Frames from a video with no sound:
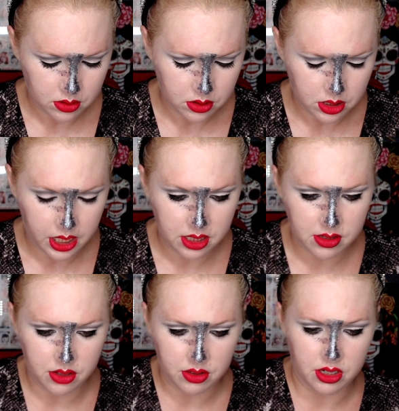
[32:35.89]
nice,
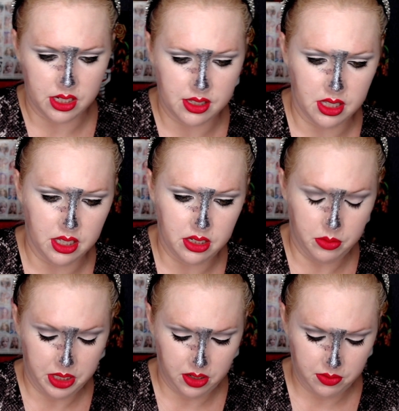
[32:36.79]
so there is a little
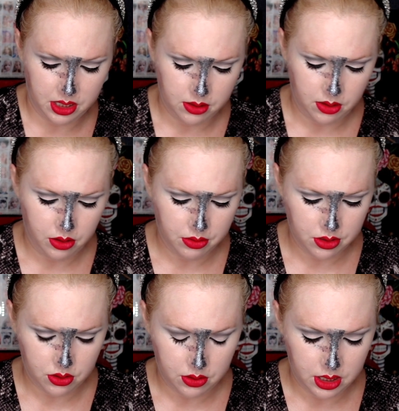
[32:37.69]
bit of a odor
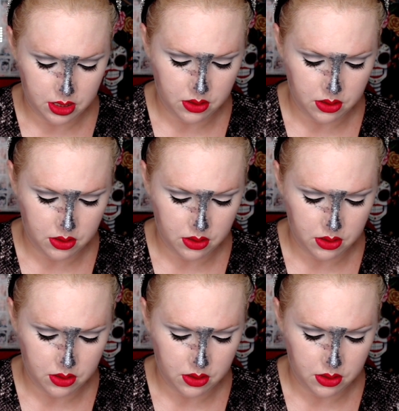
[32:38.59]
to it.